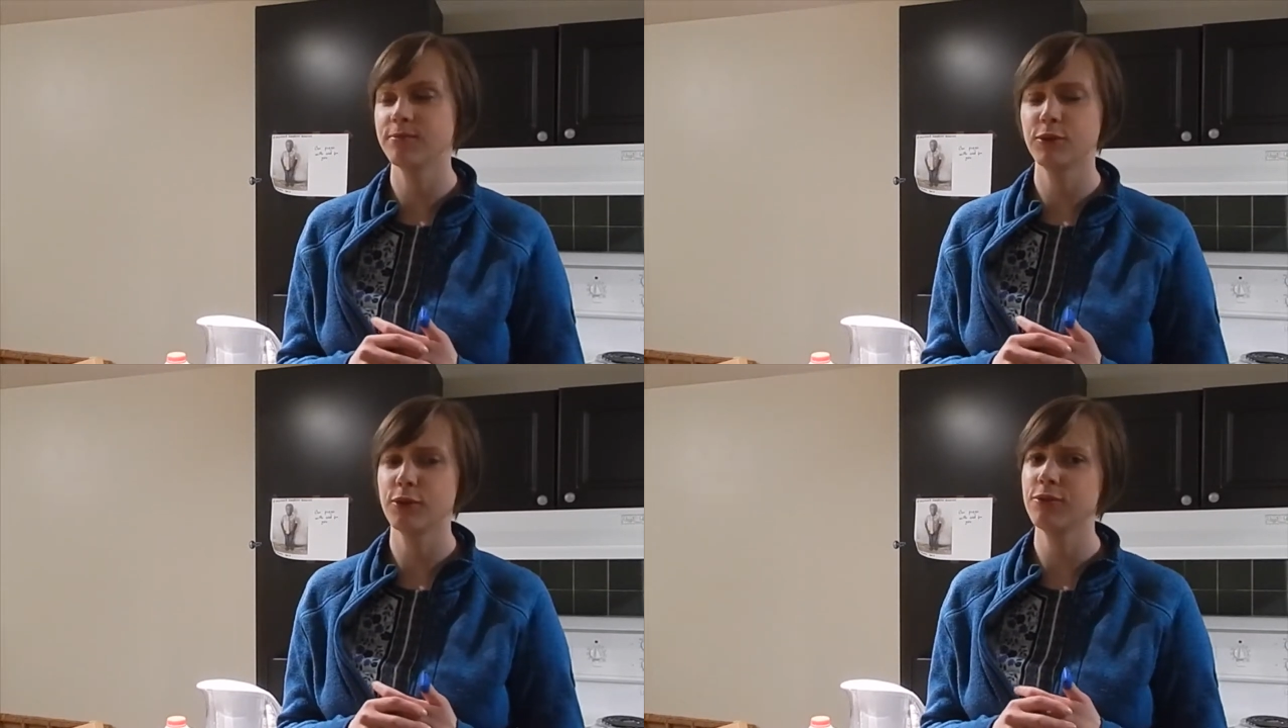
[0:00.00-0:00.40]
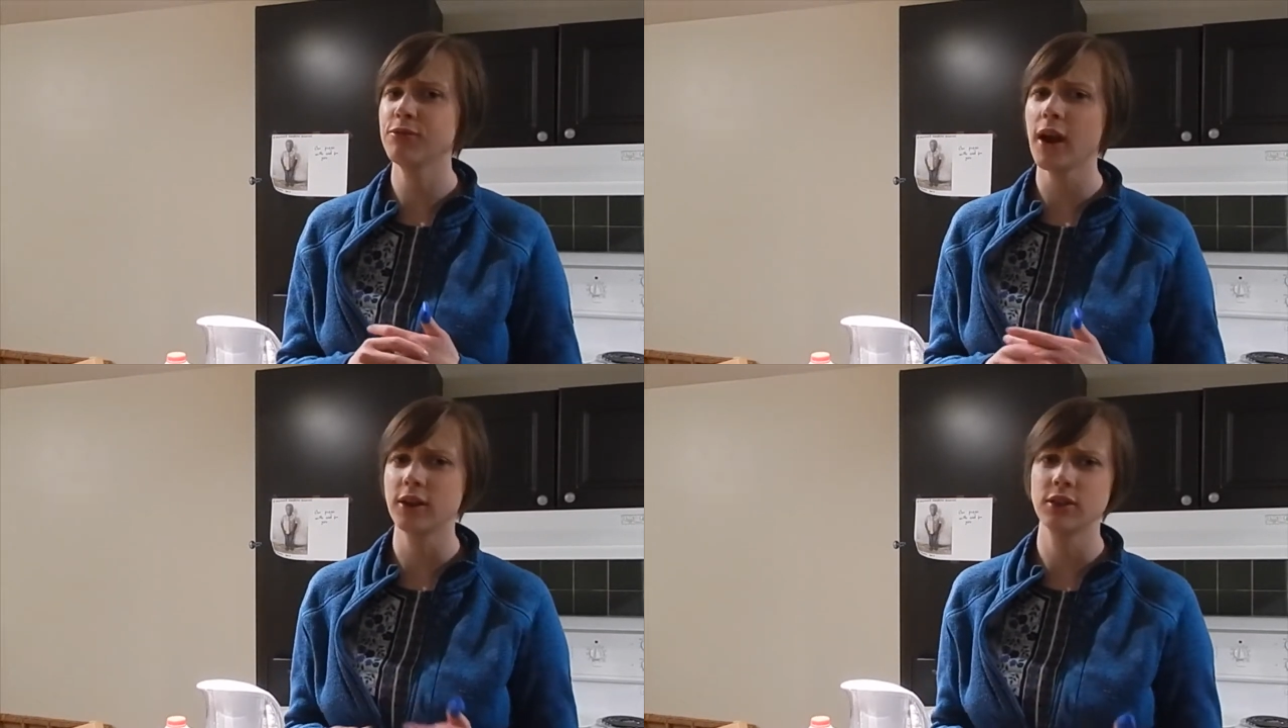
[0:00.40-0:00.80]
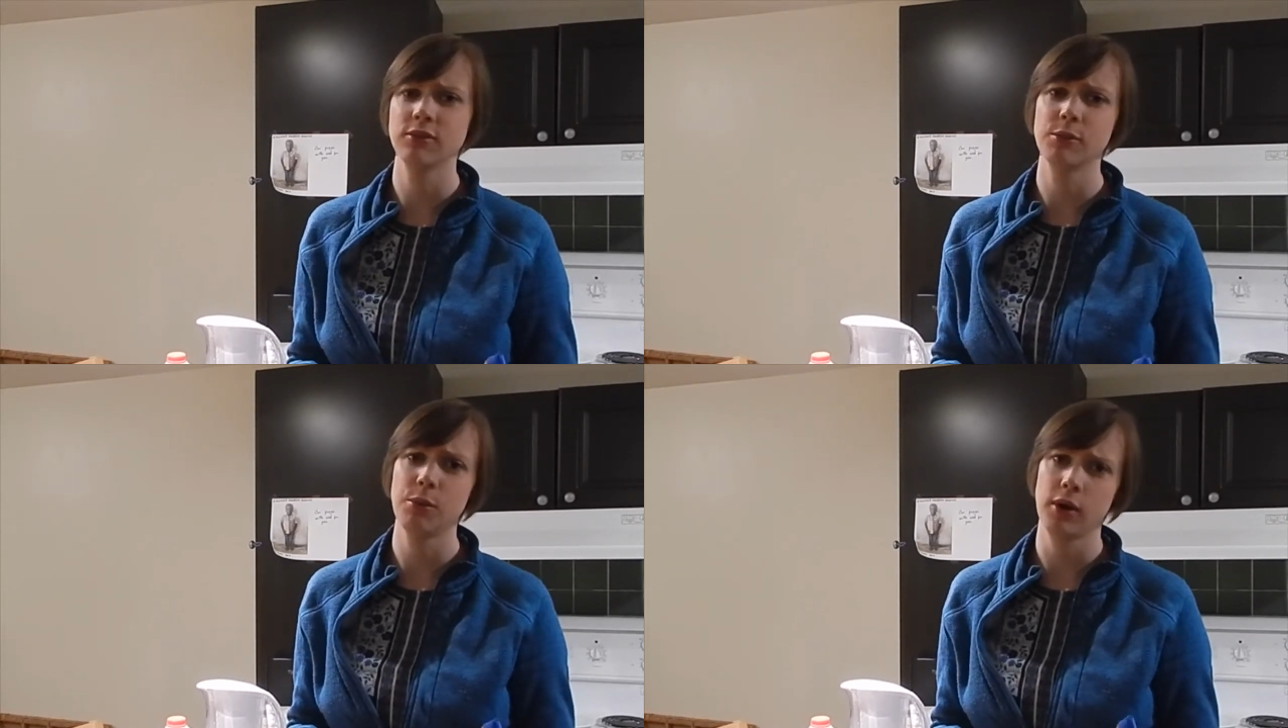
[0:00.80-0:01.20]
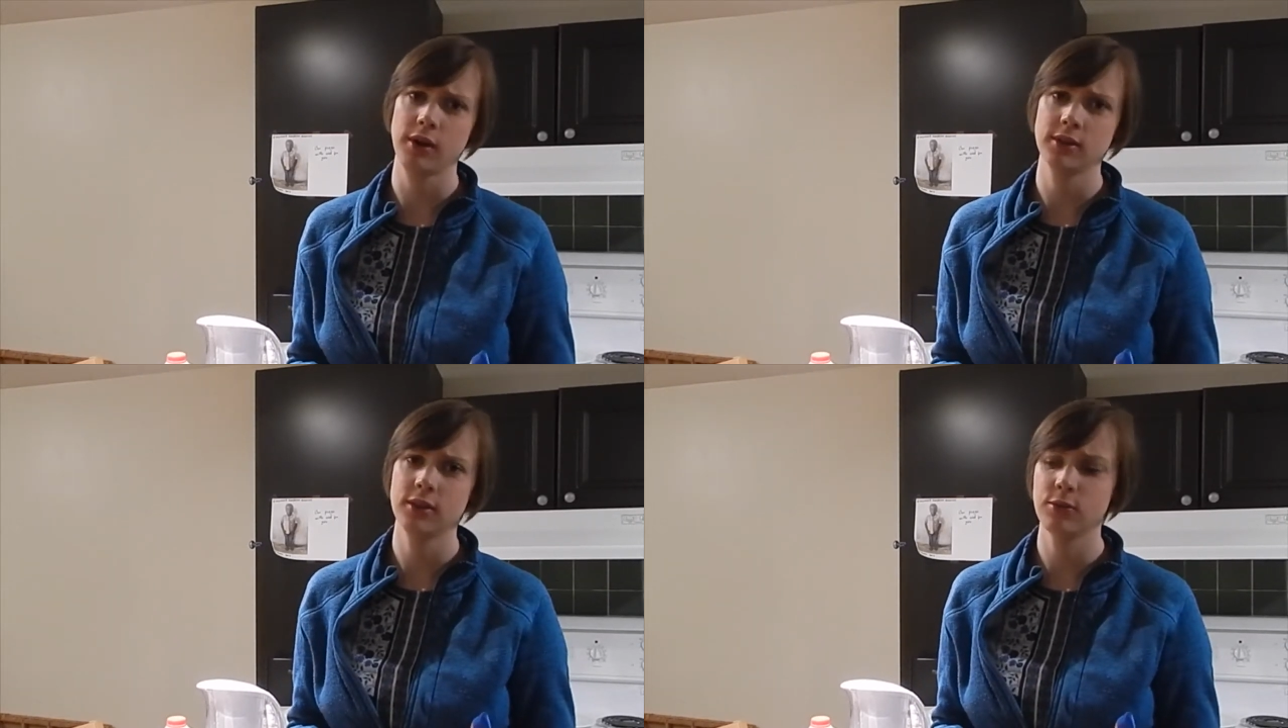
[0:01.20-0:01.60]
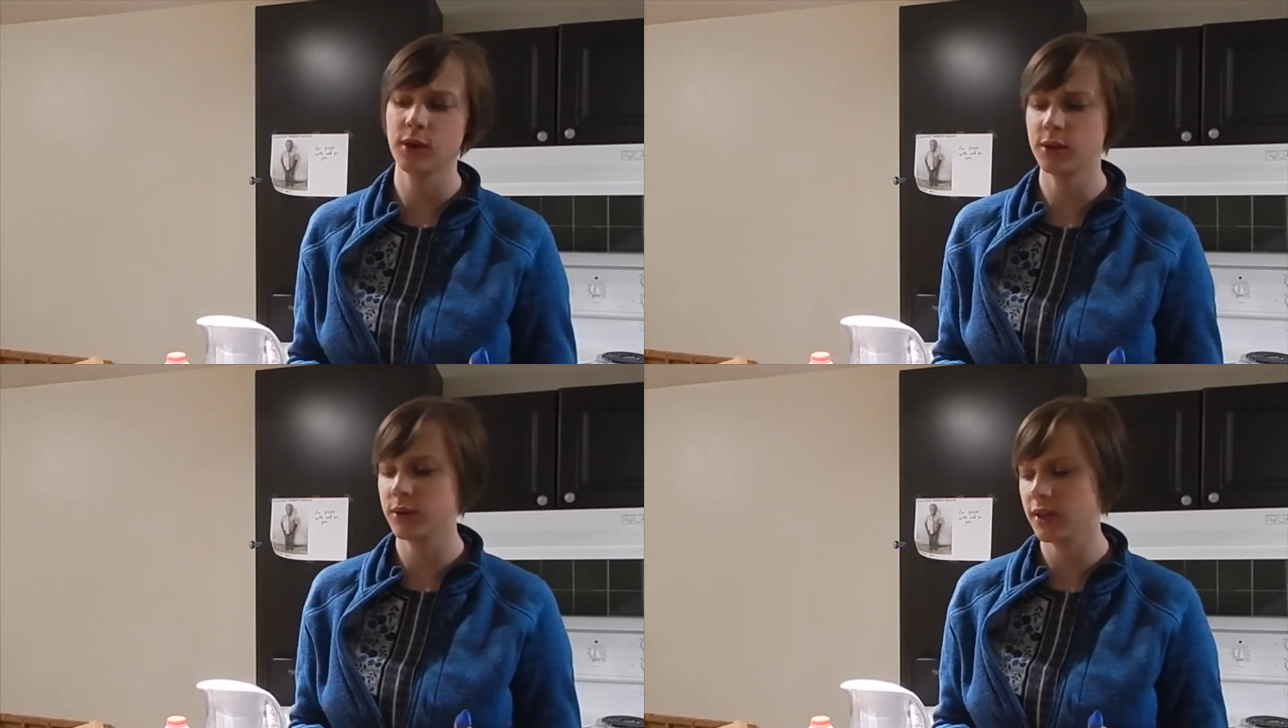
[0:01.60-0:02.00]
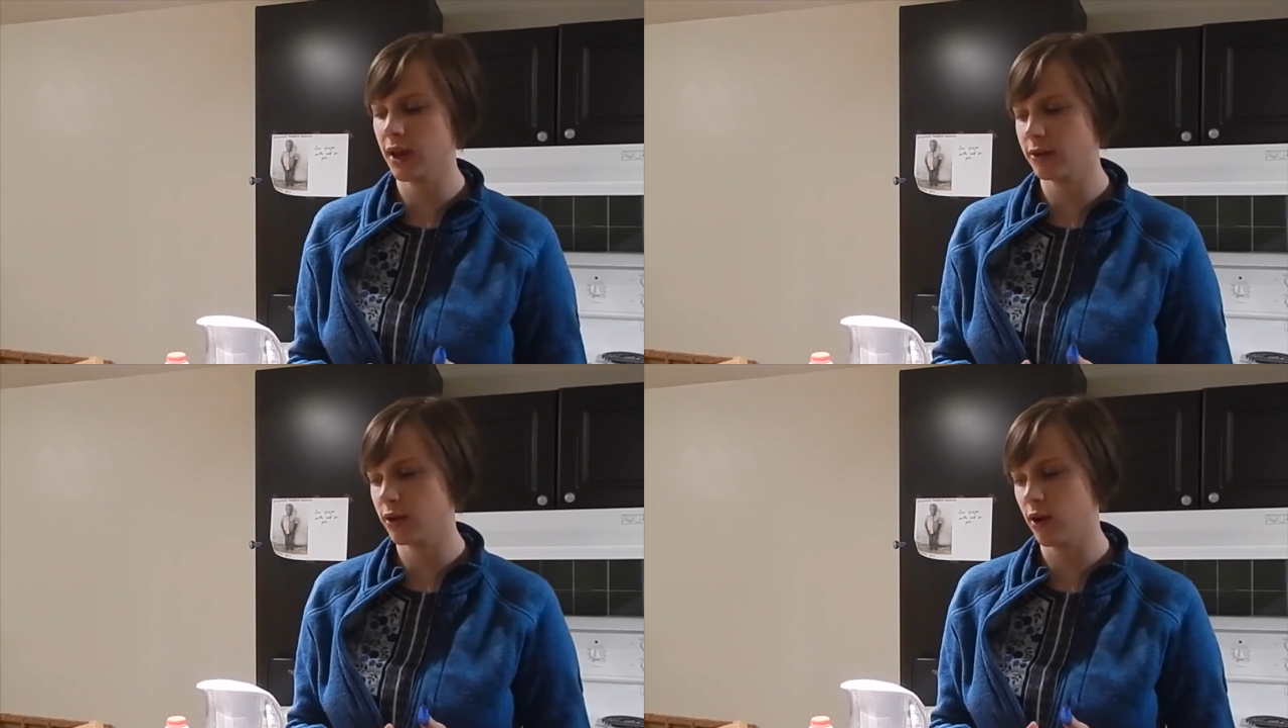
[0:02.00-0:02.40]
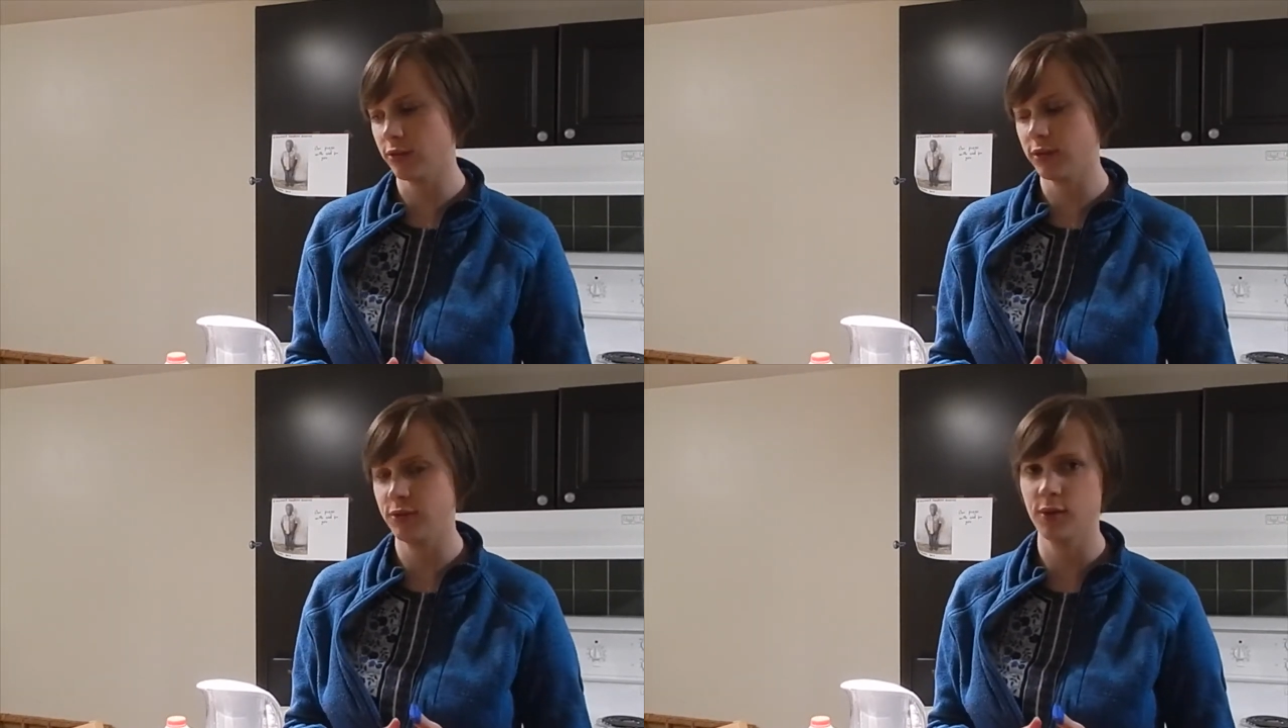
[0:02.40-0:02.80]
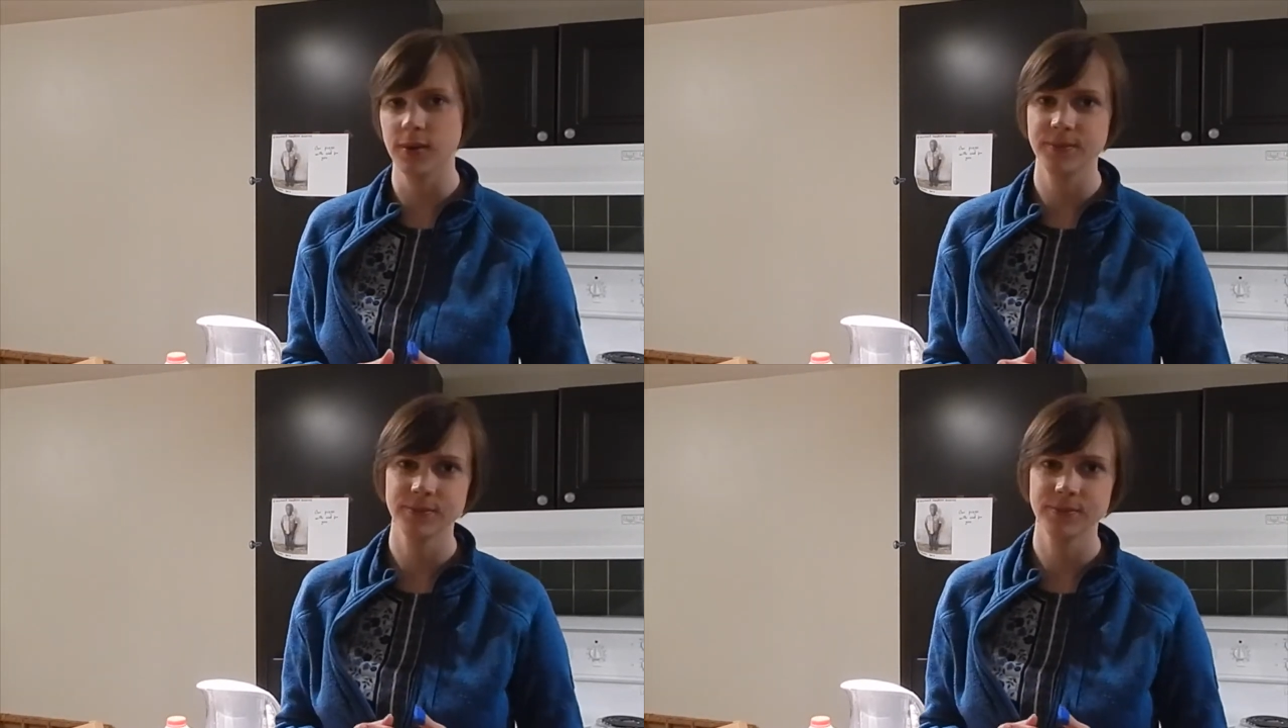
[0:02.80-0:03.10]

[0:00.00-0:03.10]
for a fraction of the price of what you can get coffee for.